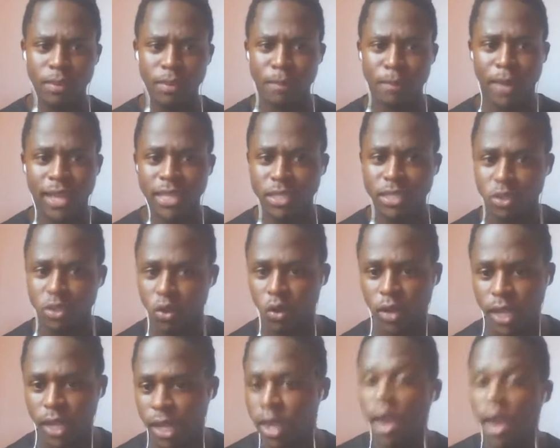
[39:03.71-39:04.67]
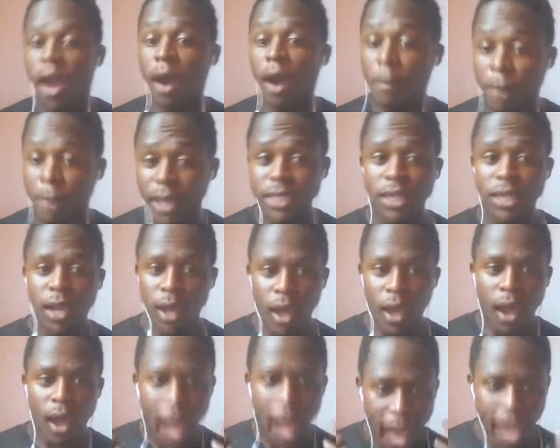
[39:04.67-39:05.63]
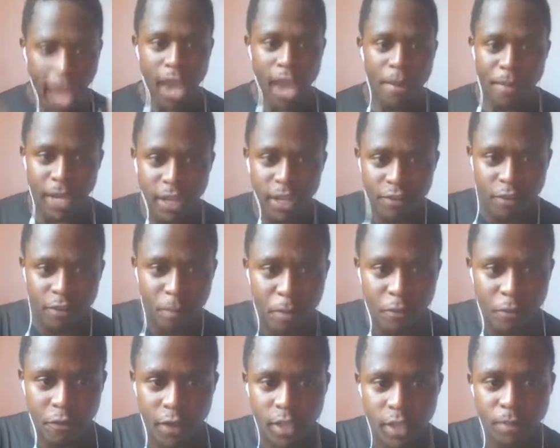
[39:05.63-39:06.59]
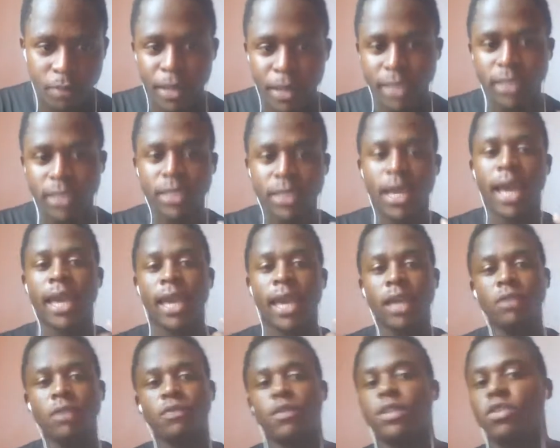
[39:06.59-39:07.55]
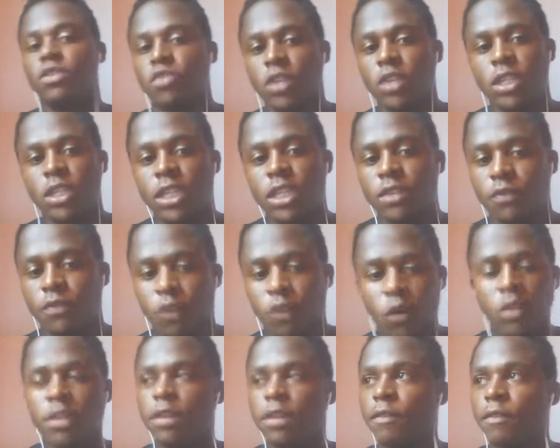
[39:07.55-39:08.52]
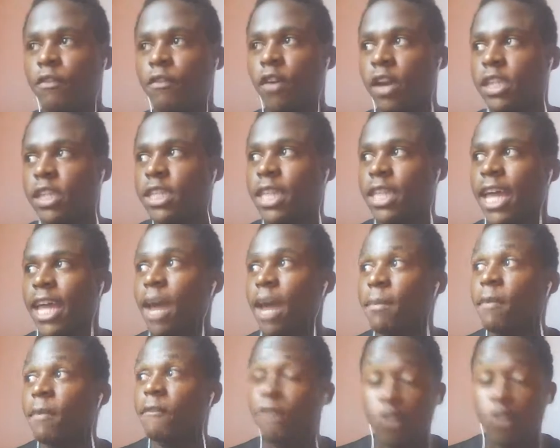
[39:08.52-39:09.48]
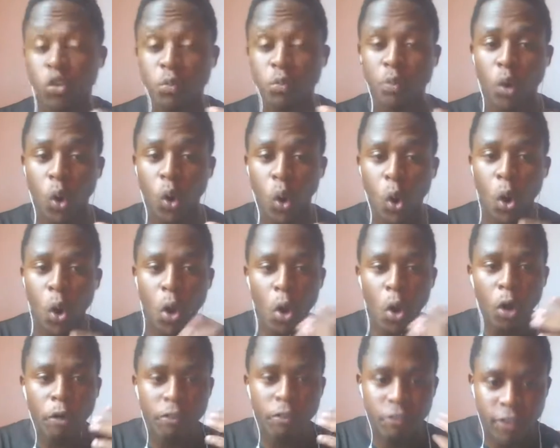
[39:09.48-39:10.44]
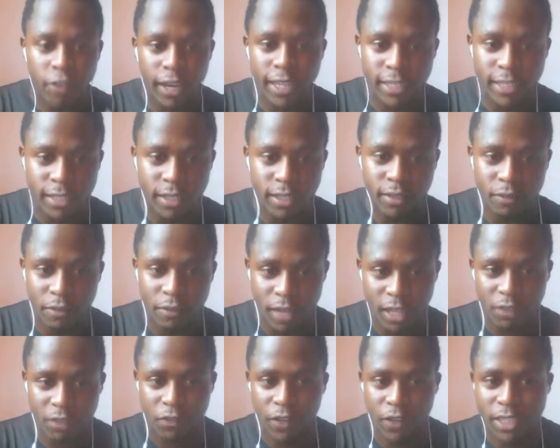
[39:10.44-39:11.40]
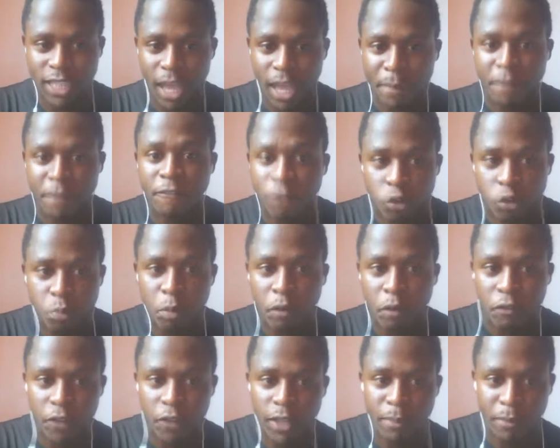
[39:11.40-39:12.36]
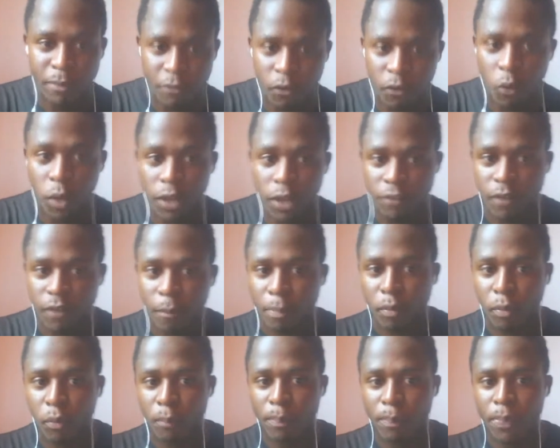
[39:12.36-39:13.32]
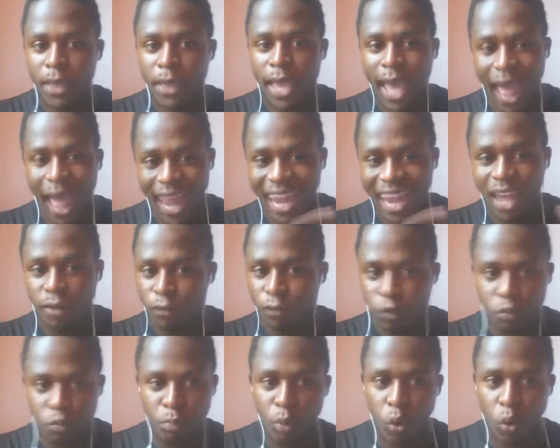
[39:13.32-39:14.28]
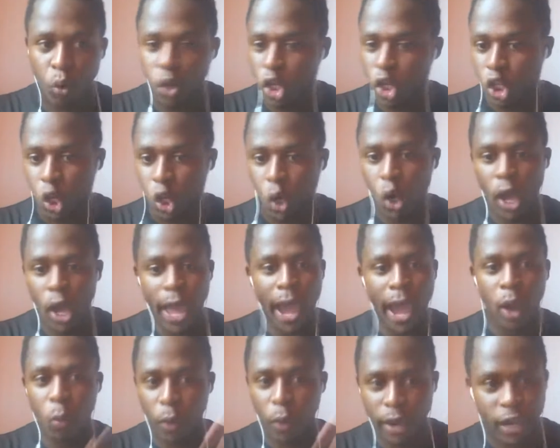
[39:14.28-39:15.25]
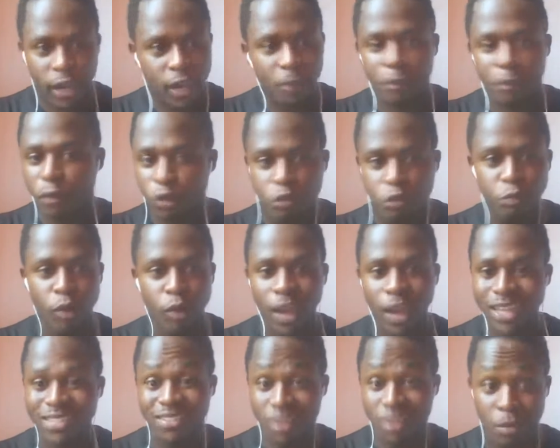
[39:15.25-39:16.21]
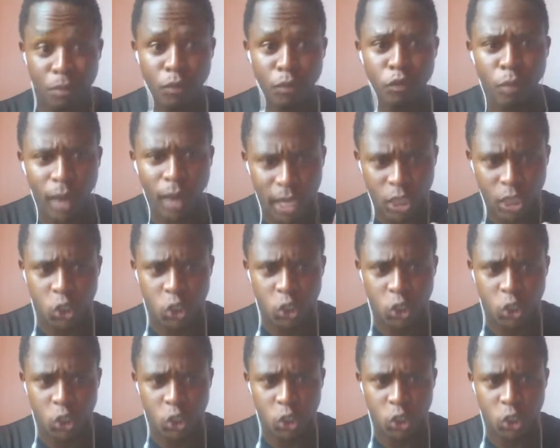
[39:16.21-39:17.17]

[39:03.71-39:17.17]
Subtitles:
man is calling. But I am a Liverpool fan. But I get frustrated for the fact that I'm a football fan. At first, I'm a football fan before Liverpool. I love football. I wake up football, I sleep football, I enjoy